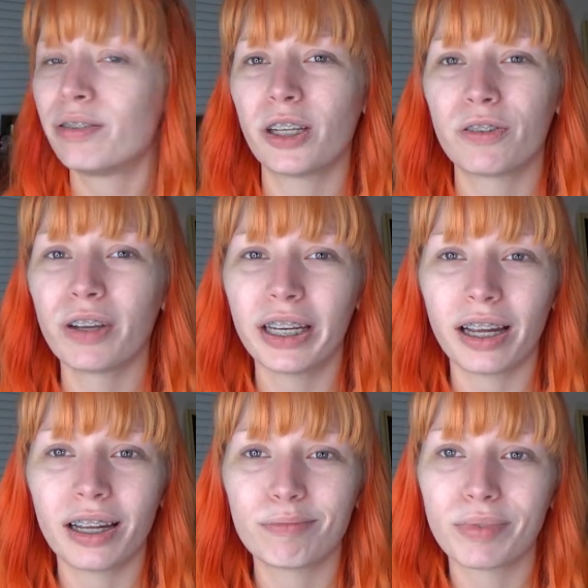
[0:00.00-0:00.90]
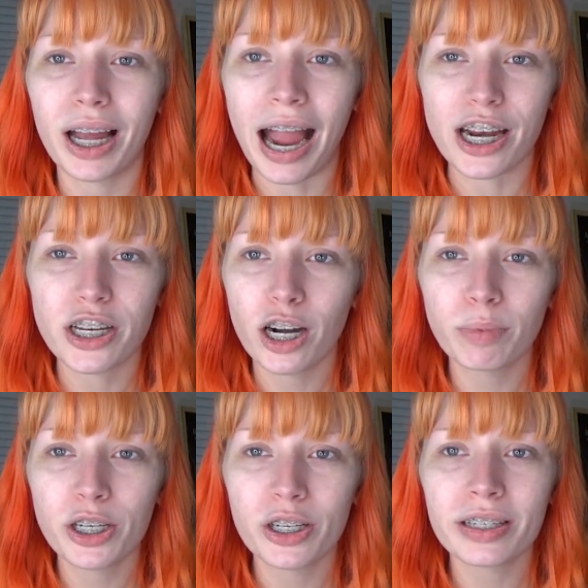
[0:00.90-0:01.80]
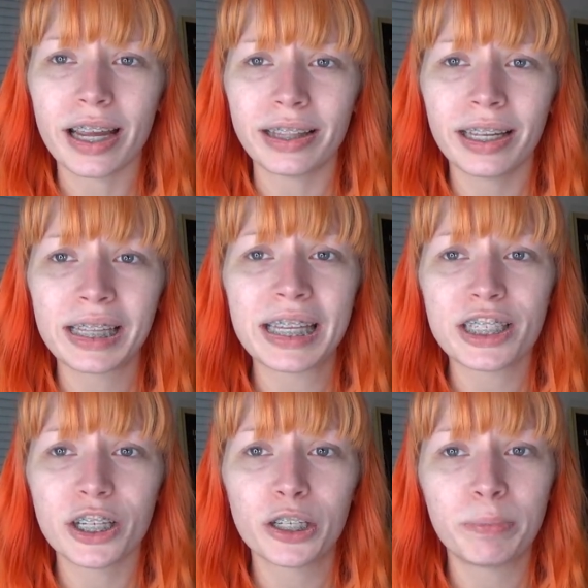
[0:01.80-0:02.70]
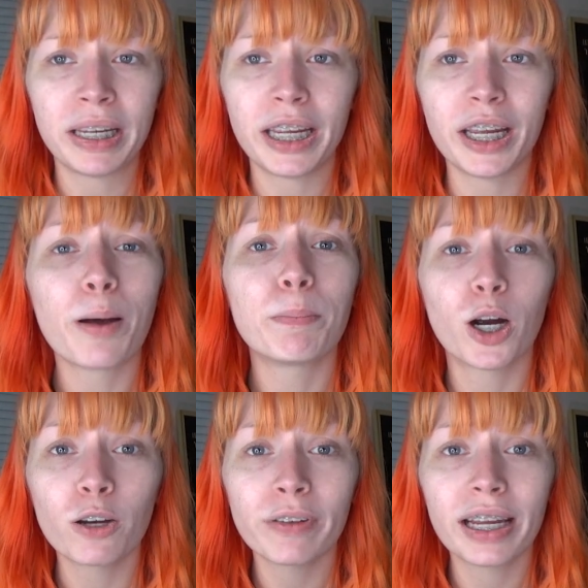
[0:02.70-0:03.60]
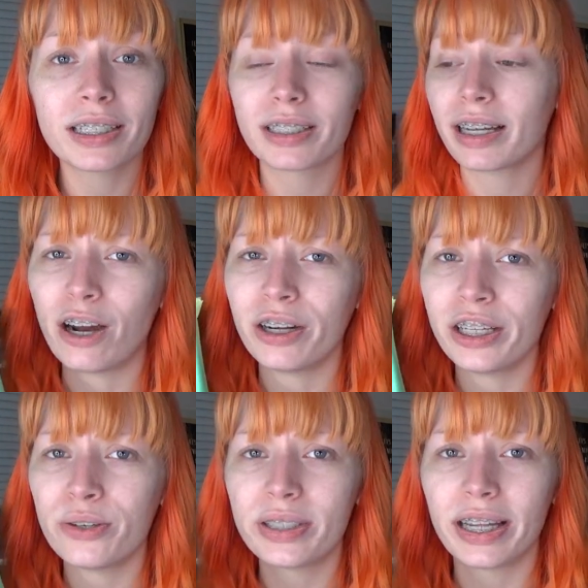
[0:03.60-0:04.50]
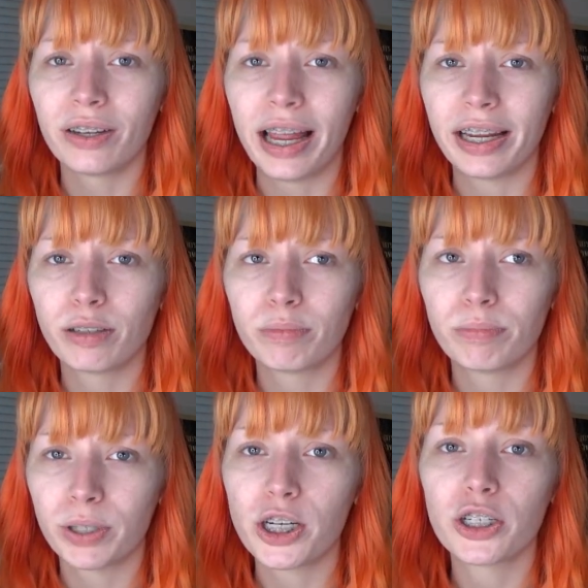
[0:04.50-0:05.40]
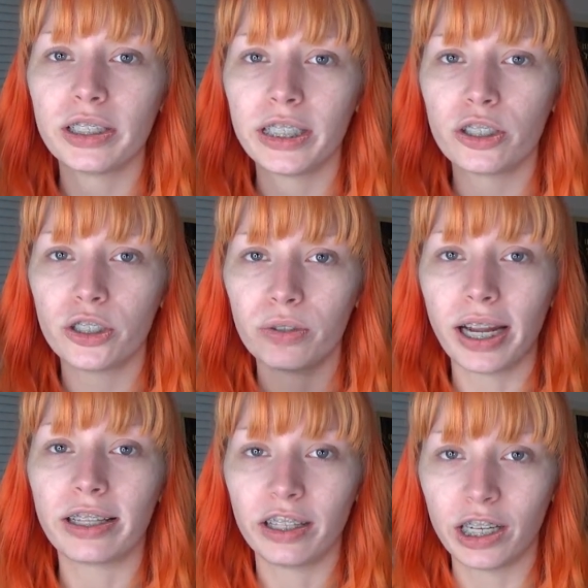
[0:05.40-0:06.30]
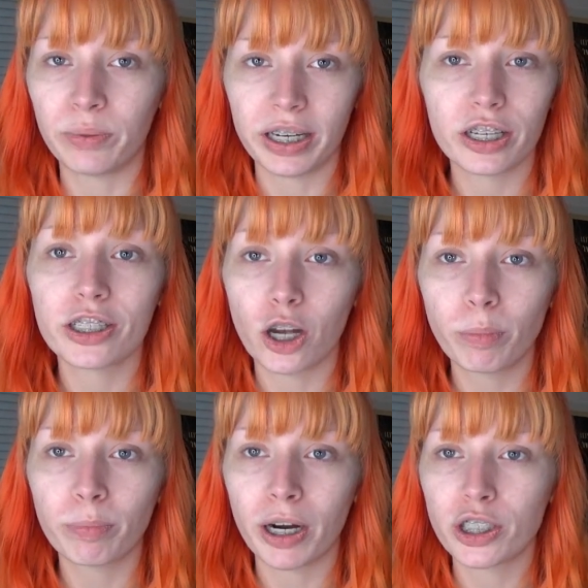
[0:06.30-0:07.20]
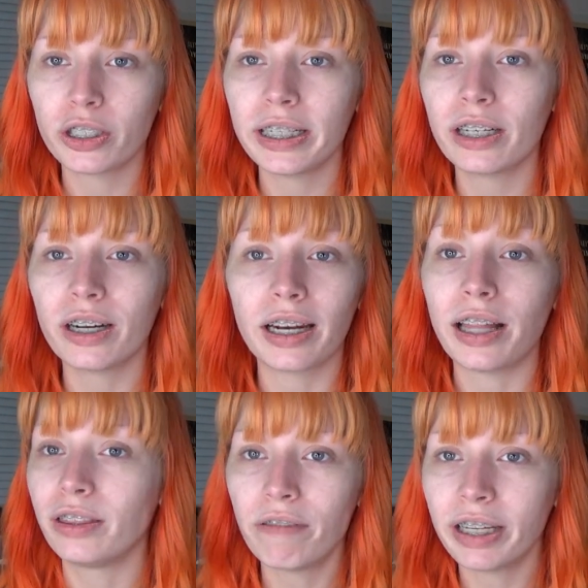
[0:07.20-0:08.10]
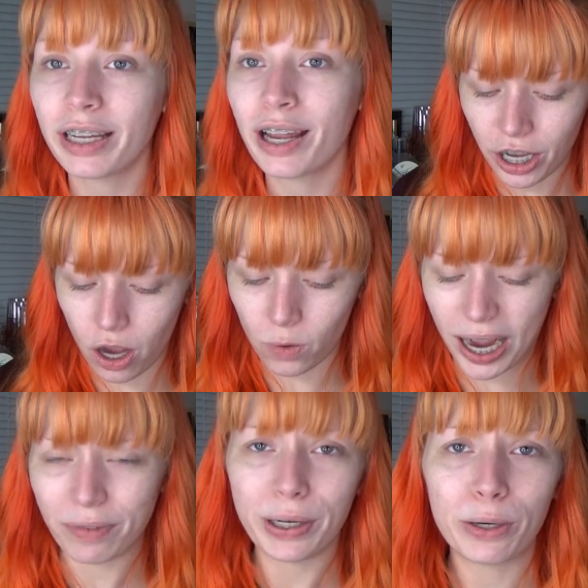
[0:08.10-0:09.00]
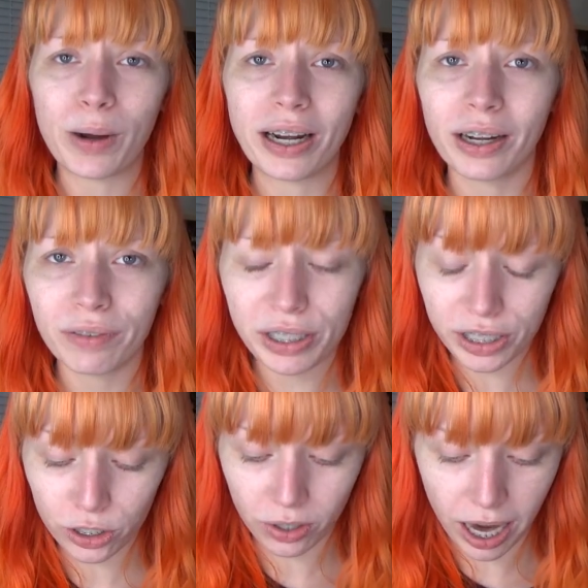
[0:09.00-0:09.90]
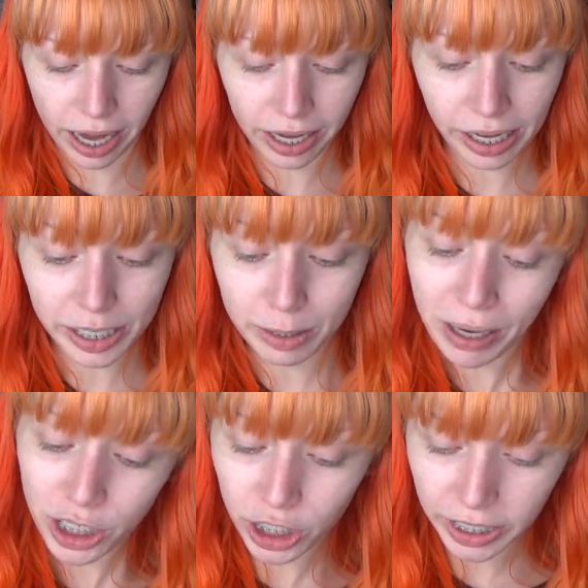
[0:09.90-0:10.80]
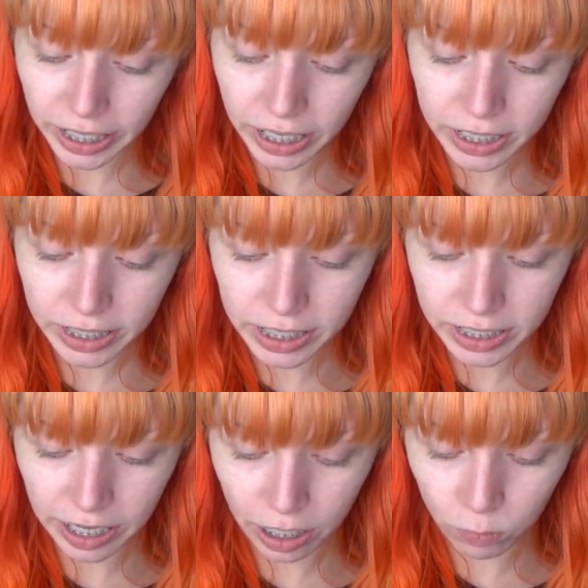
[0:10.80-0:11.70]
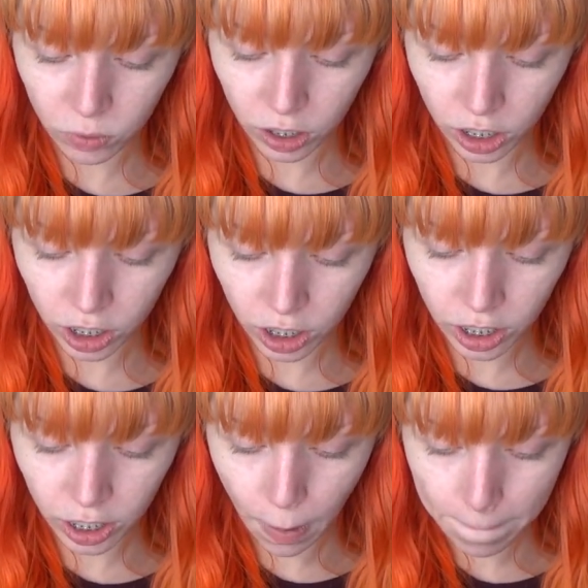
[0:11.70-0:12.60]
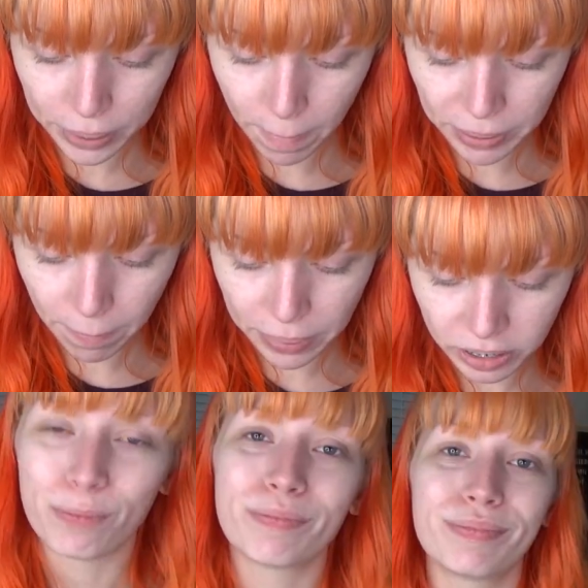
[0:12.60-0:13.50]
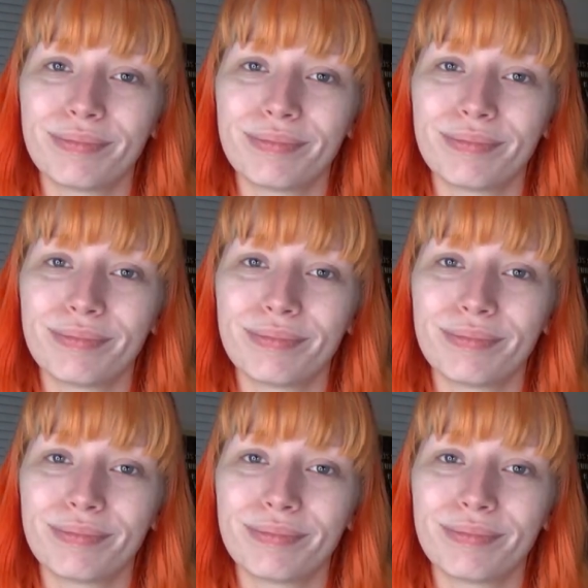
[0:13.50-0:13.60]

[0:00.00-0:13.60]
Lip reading: just for like eyeshadow brushes, I think this could be perfect. I already used their like brush cleaner too, like the liquid soap brush cleaner, and I love it. So I figured, why not give these a try, especially since they were, oh,